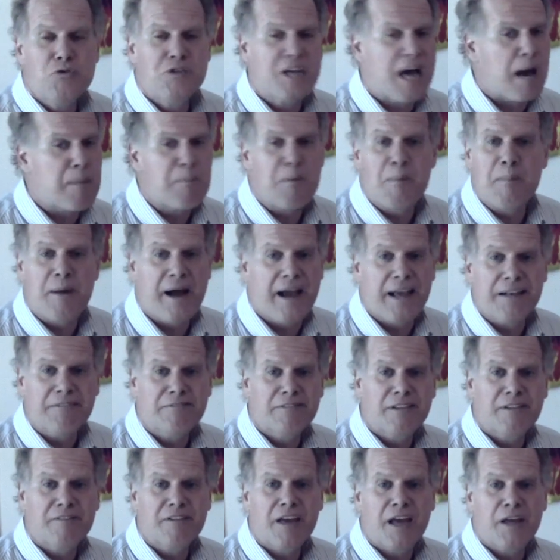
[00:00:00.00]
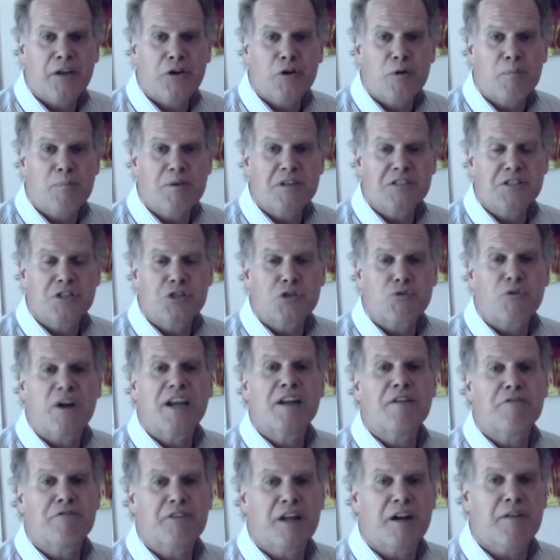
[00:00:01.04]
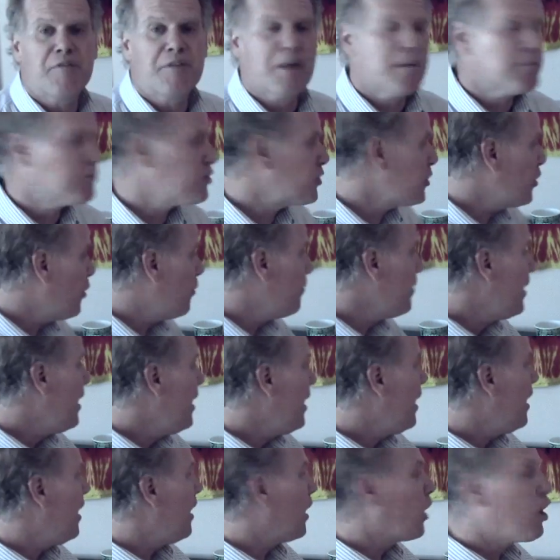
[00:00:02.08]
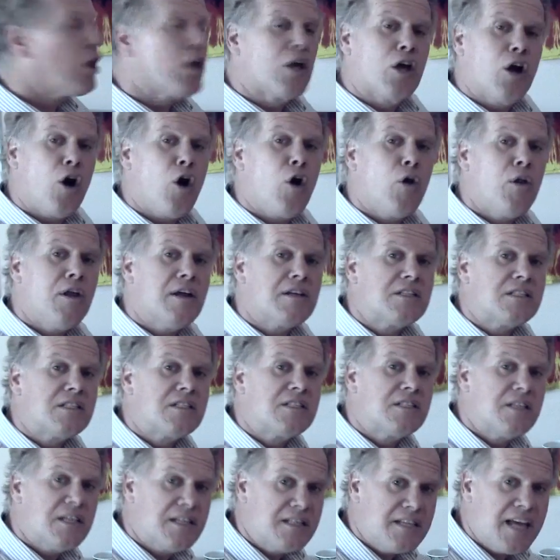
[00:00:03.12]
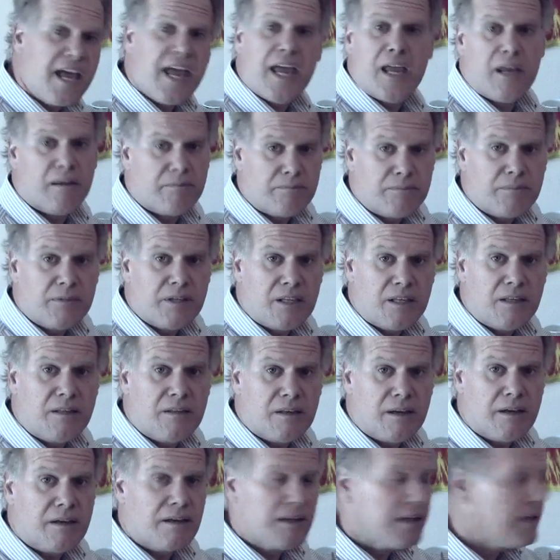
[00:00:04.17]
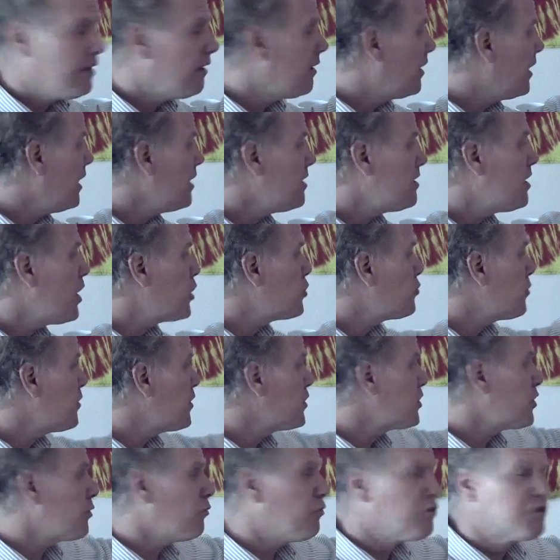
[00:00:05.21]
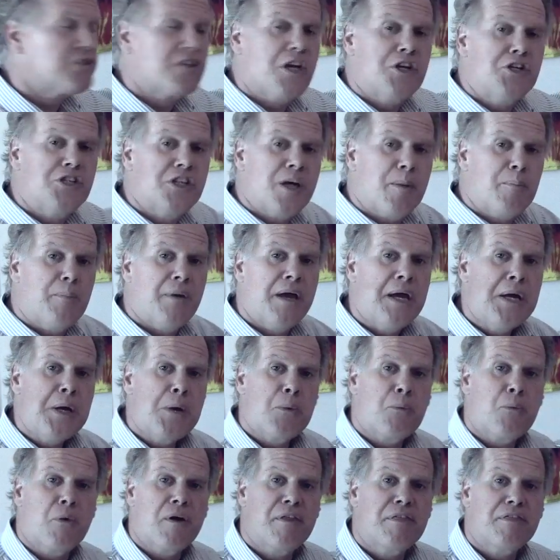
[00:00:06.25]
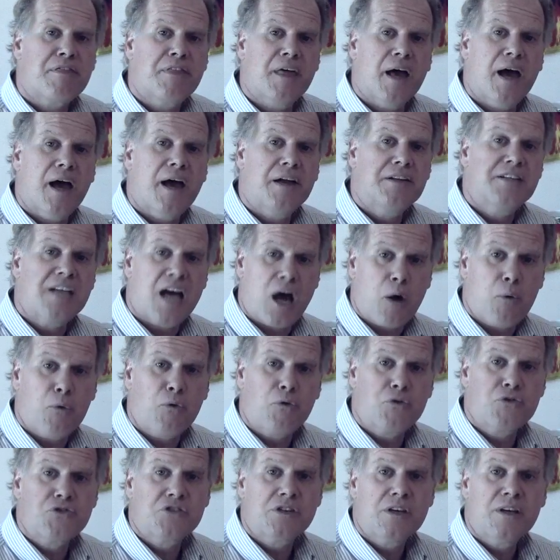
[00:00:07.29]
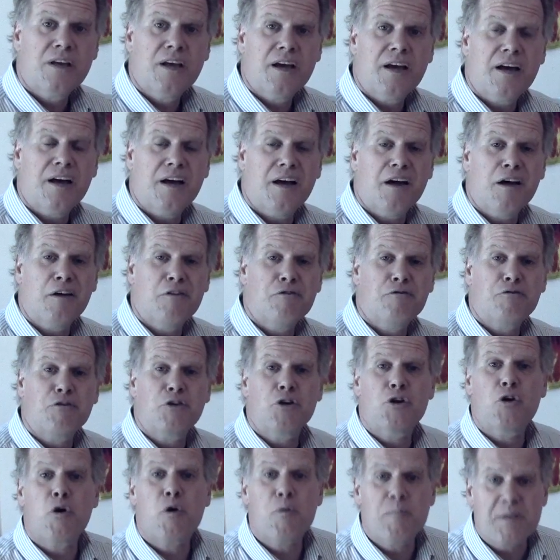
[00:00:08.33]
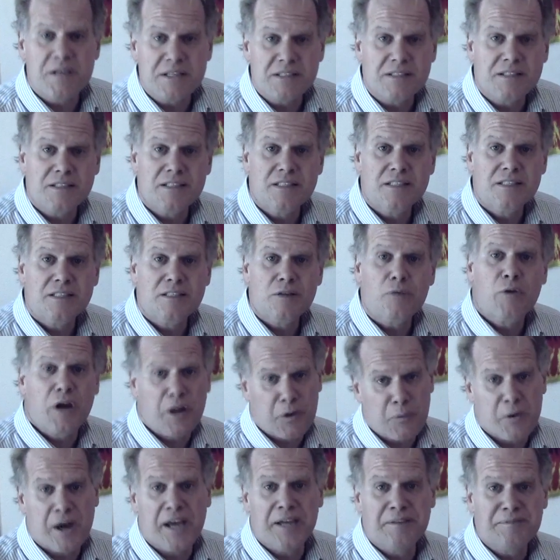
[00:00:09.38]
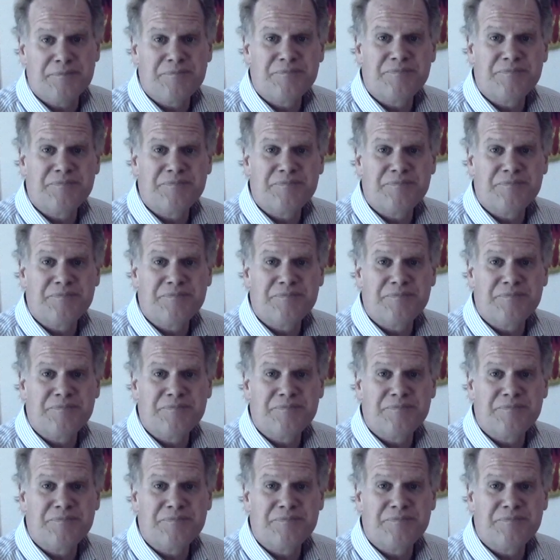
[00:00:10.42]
top of mind. They've got your business right in front of them. So uh, call us today. Uh, get in touch with us, and we'll set you up with uh, towels uh, for your business right away.